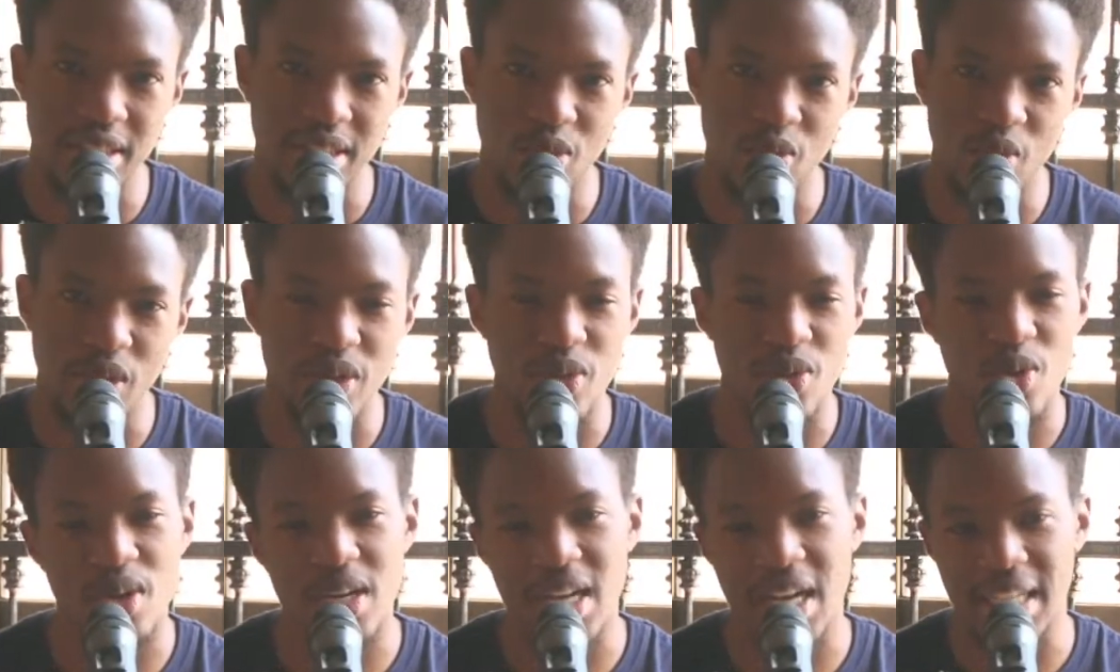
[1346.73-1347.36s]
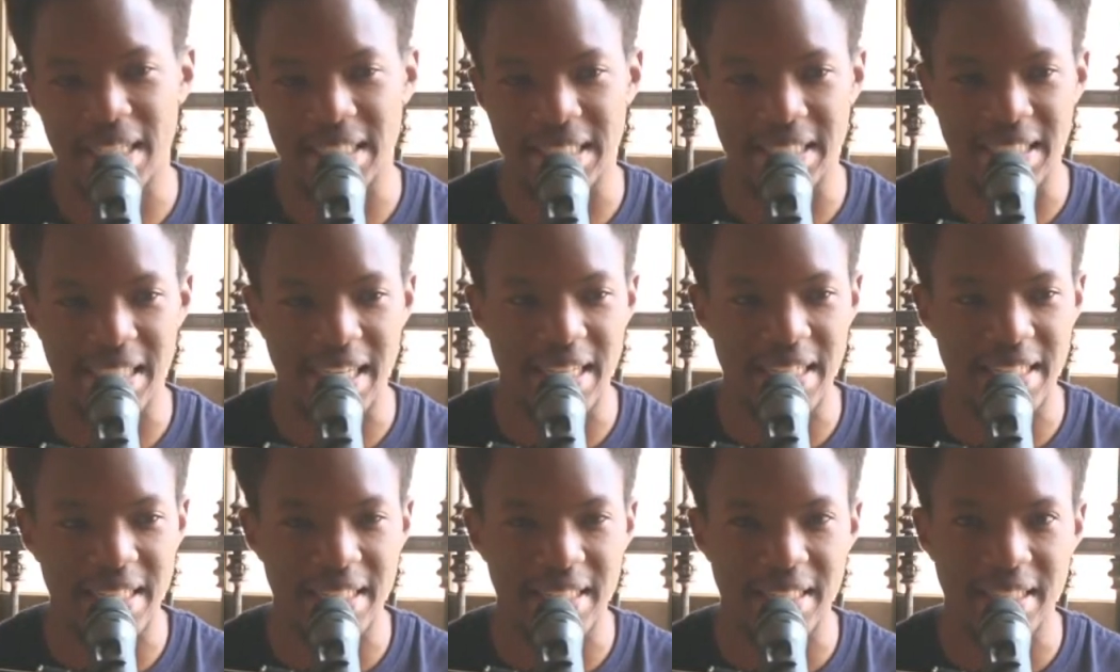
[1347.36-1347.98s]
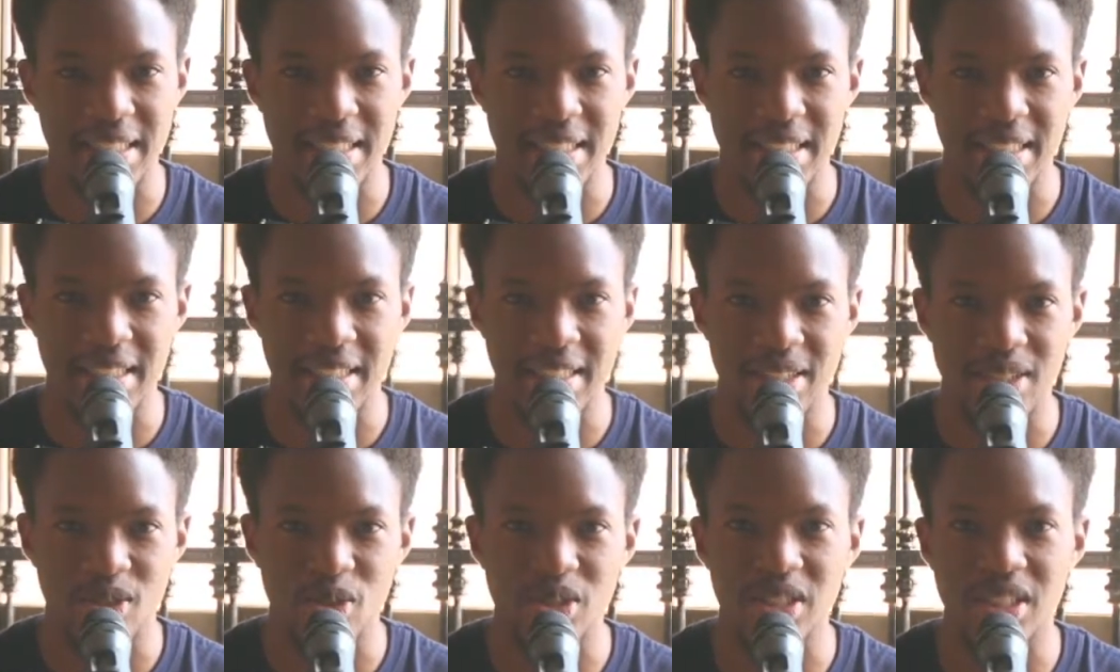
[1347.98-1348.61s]
When God has said,
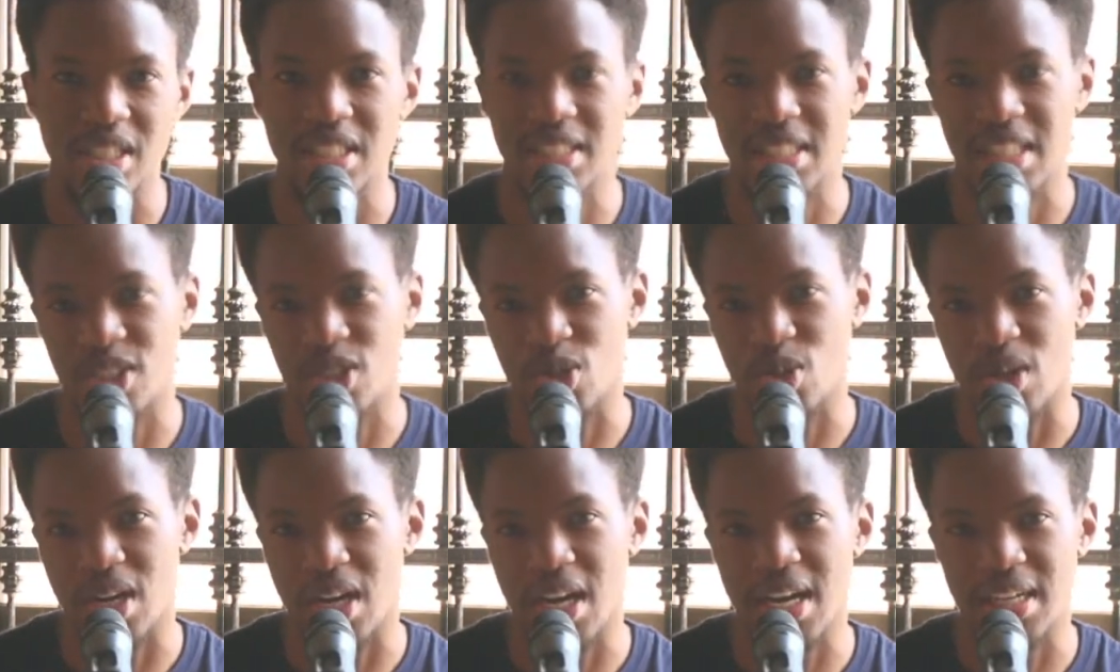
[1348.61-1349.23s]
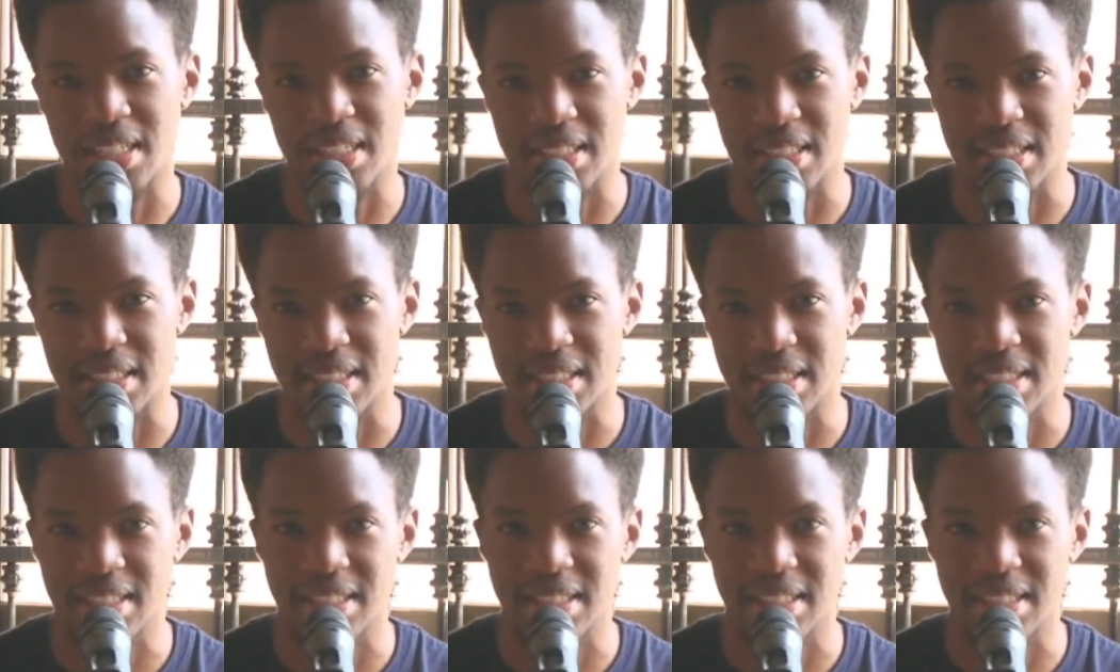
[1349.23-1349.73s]
who says that you can't?